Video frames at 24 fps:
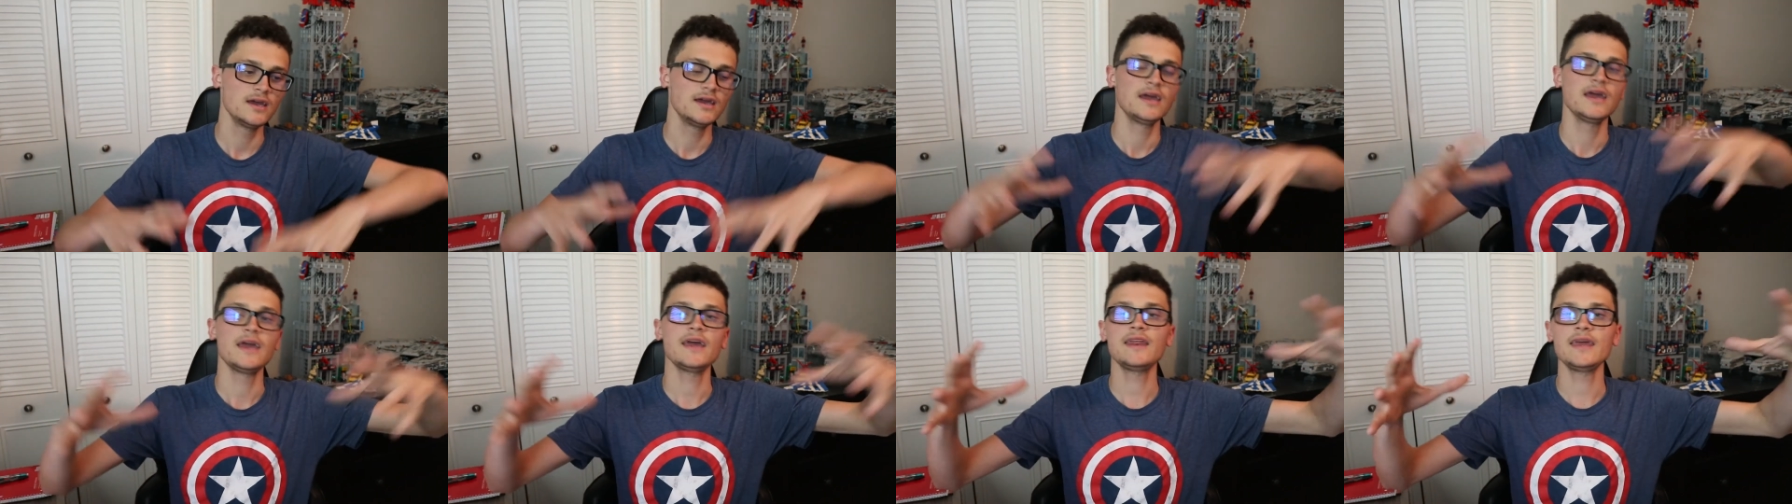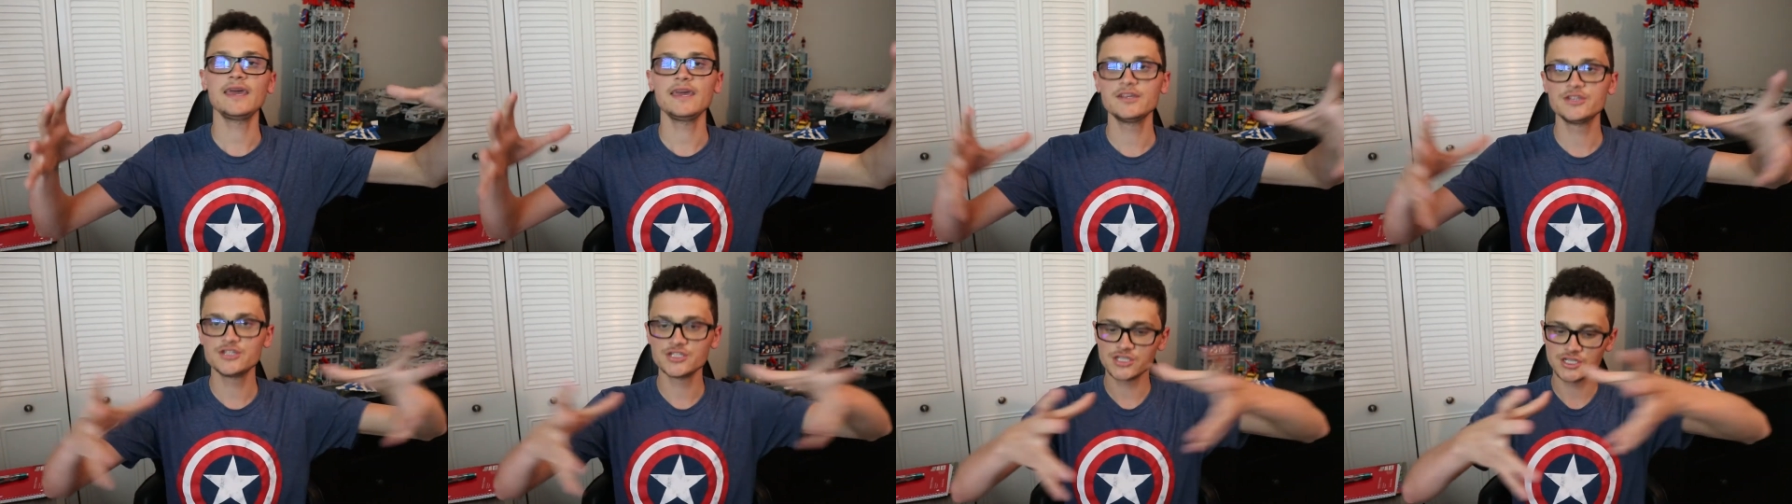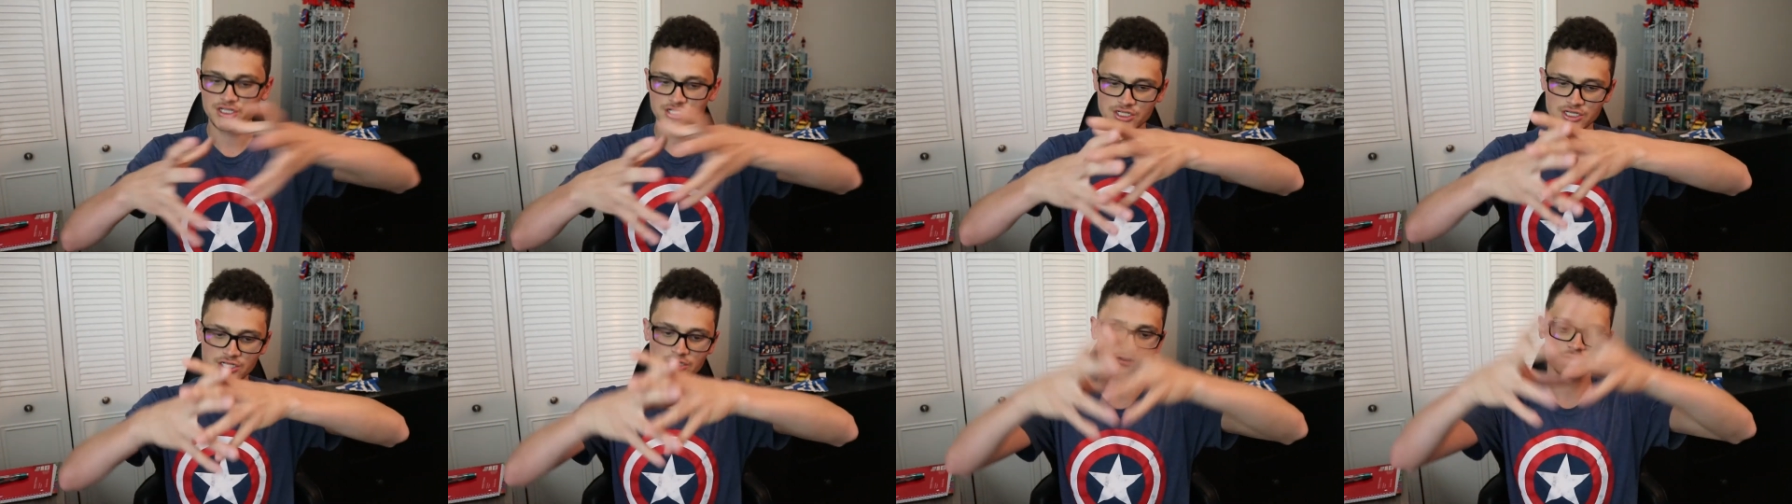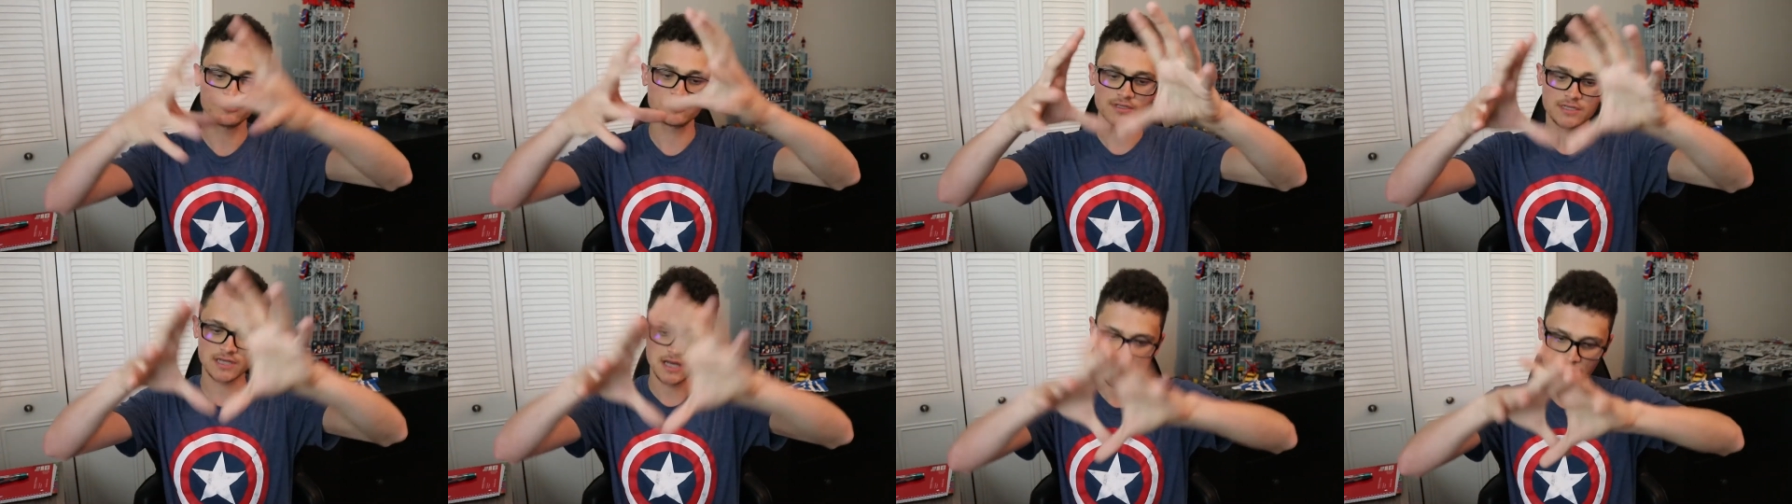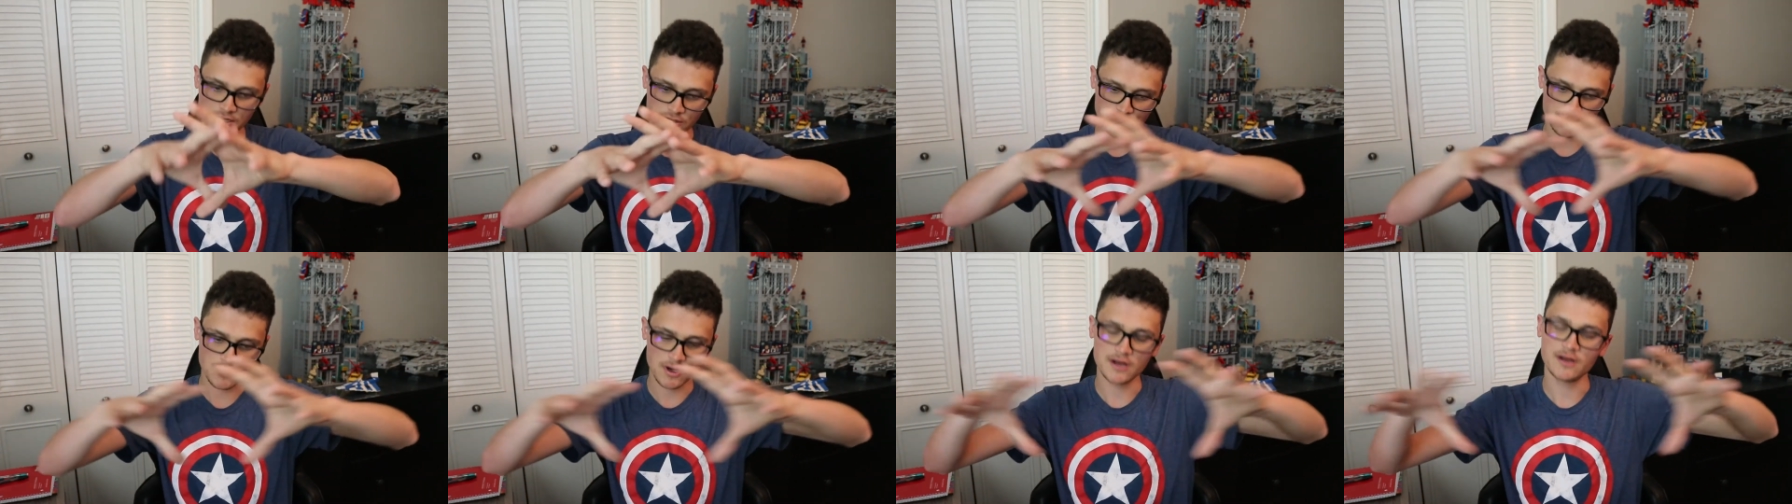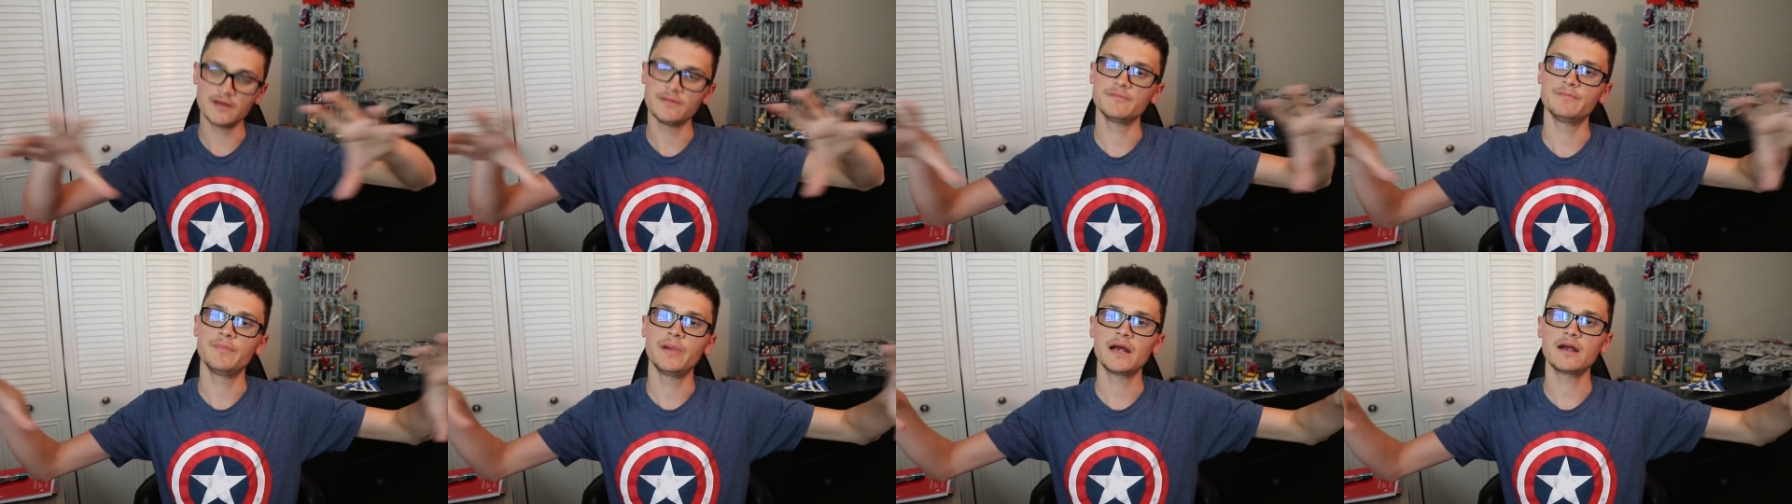and Agents of S.H.I.E.L.D. was kind of
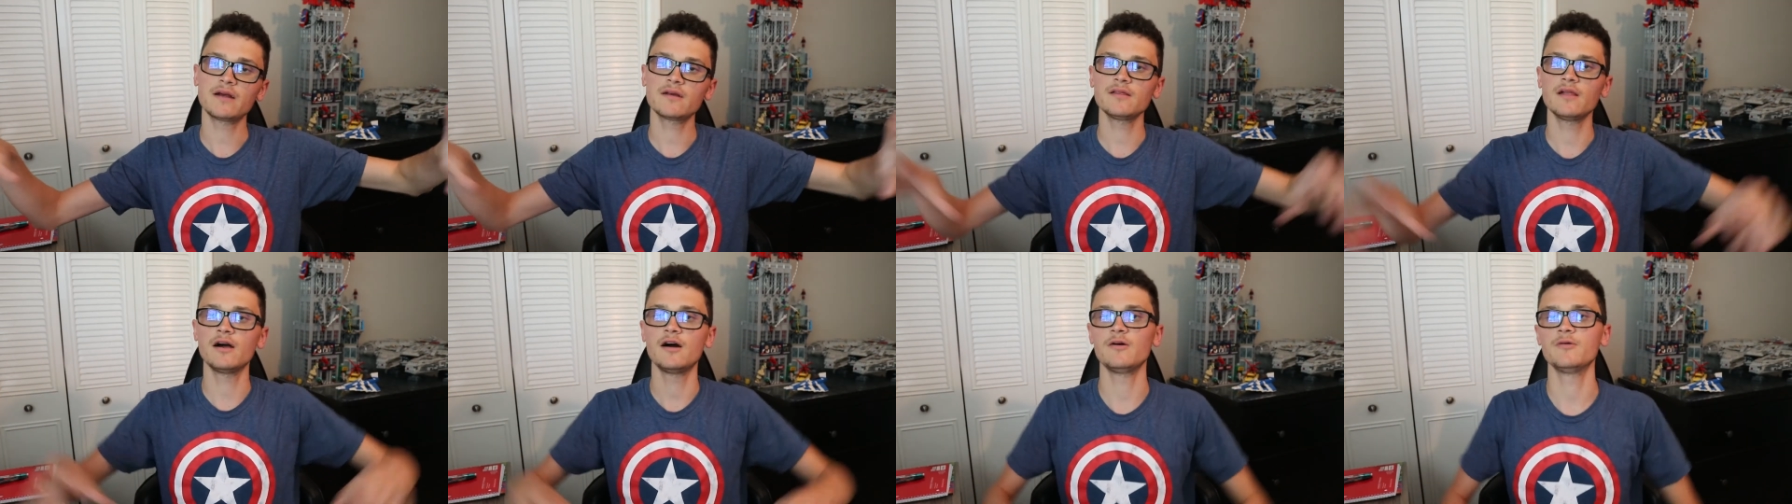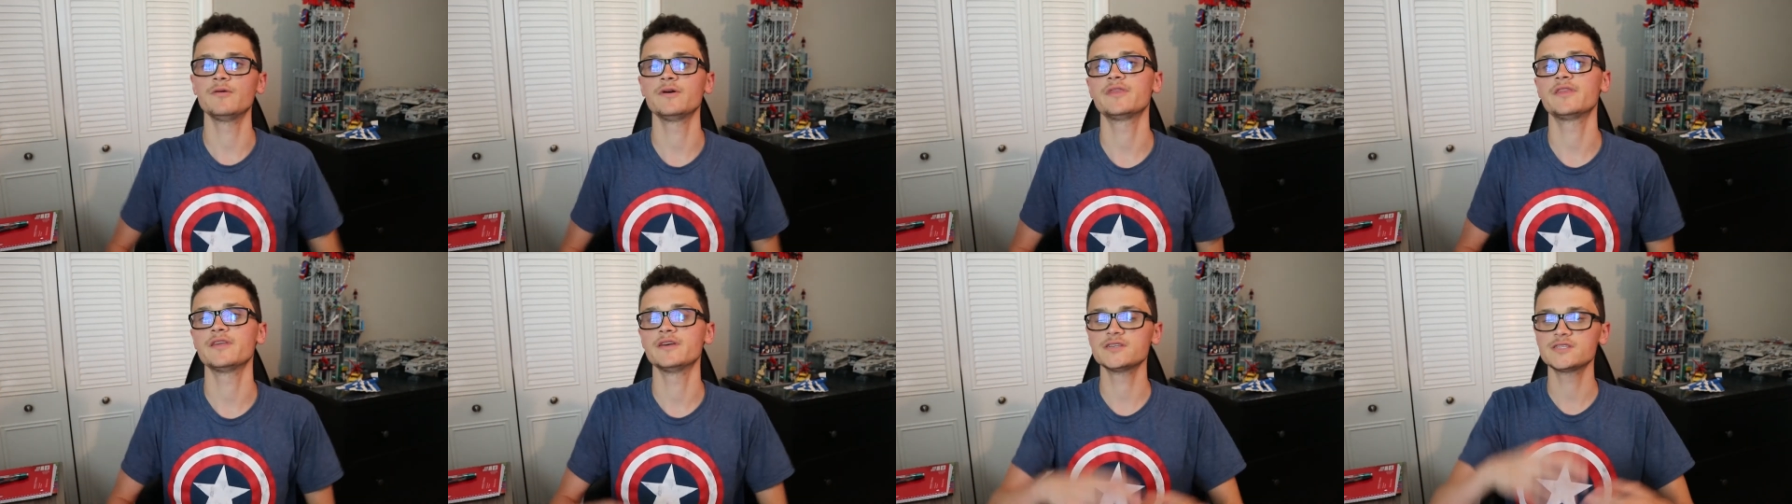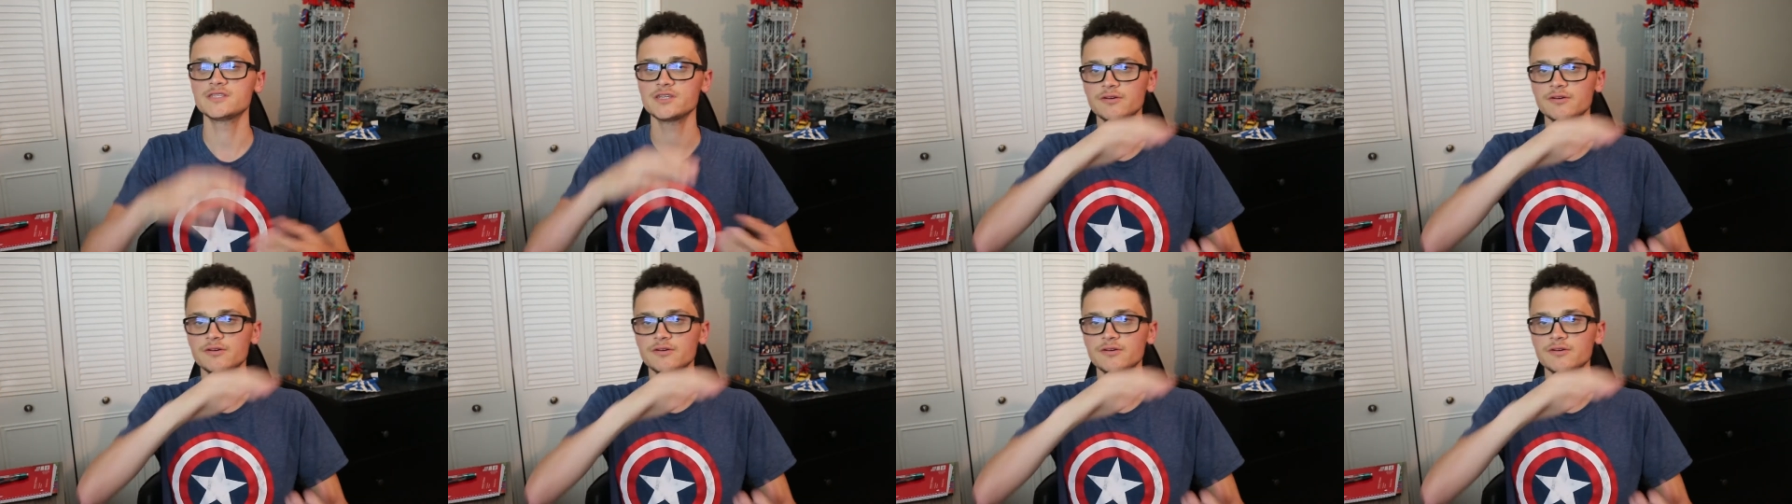running parallel with this.